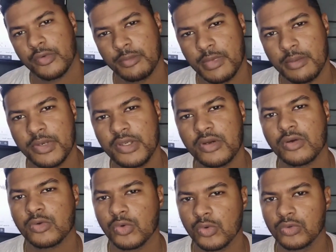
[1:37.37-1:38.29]
Remember,
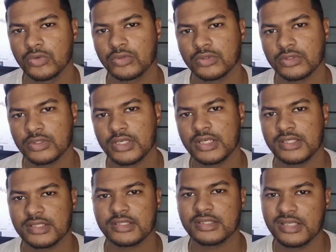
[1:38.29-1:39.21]
your goal
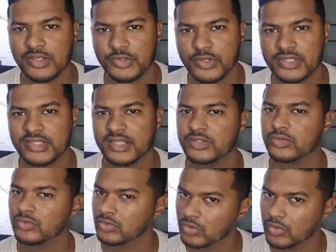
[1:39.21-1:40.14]
is to take trades that
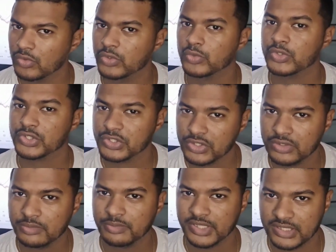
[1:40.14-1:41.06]
you know you
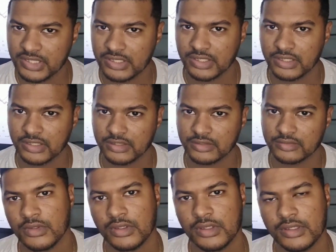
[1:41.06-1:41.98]
should be taking.
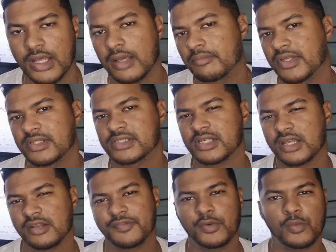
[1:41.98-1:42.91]
That being
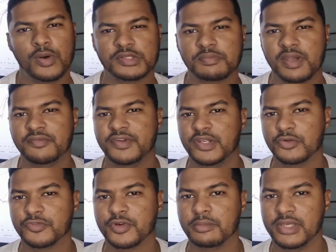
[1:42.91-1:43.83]
said, if you watch my
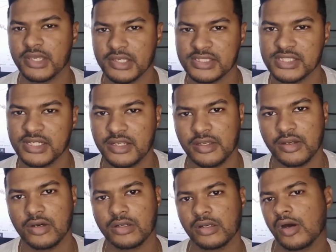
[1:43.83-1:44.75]
video from
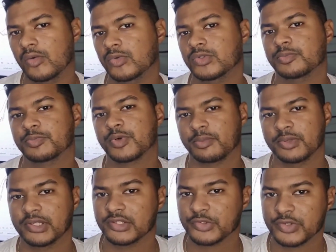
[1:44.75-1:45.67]
yesterday on how to
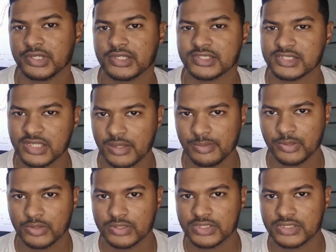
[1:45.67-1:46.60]
properly trail a stop
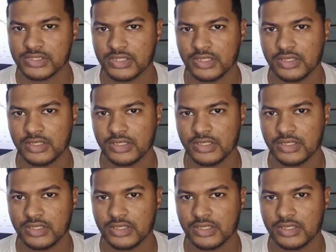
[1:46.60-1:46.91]
loss,